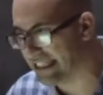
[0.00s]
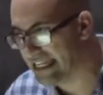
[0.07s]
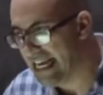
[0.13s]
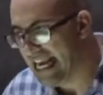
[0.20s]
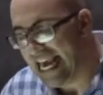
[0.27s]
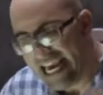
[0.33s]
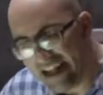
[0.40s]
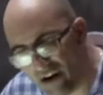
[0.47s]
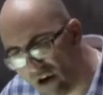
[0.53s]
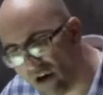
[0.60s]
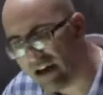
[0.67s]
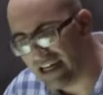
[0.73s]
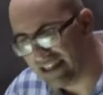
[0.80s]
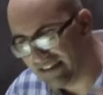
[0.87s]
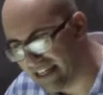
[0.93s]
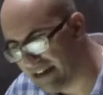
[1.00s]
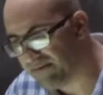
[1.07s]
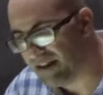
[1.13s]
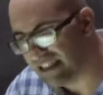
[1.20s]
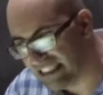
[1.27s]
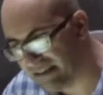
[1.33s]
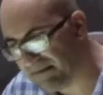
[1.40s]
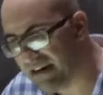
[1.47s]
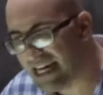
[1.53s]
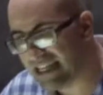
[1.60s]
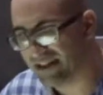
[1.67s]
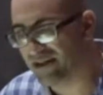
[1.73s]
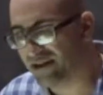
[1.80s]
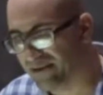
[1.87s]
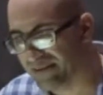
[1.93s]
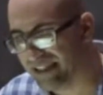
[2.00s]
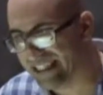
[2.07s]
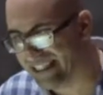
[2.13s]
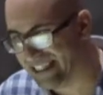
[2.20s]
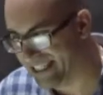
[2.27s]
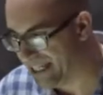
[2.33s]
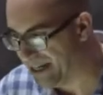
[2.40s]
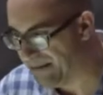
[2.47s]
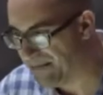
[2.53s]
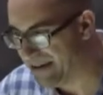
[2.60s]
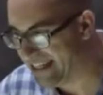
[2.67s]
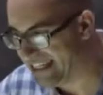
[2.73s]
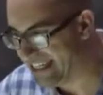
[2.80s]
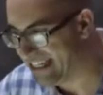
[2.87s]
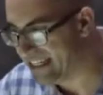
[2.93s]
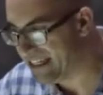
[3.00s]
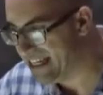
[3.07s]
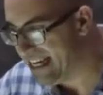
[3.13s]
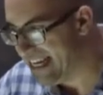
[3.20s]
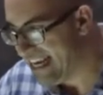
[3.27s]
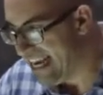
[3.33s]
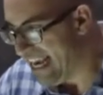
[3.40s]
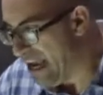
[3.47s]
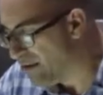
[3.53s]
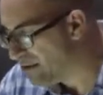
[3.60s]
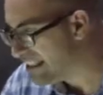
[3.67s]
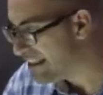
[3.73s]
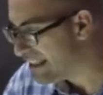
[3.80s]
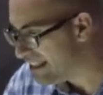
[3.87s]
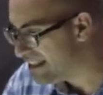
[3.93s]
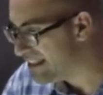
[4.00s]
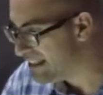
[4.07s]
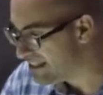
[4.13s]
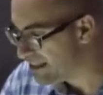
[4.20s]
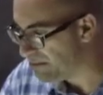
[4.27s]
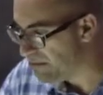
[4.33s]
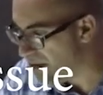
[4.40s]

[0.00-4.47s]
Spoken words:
and it all kind of came rushing back to me. And it was at this